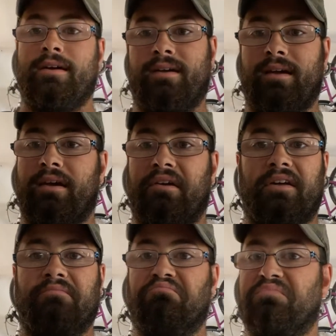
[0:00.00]

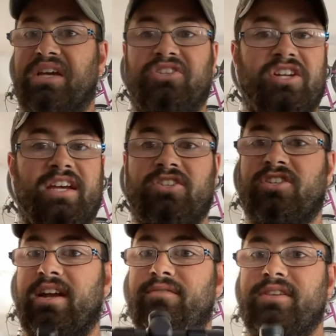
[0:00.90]
and they changed
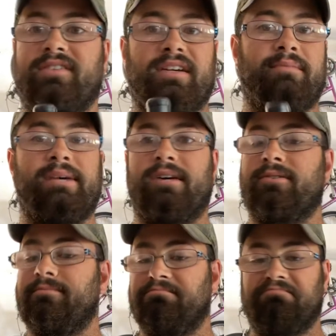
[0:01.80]
everything about them,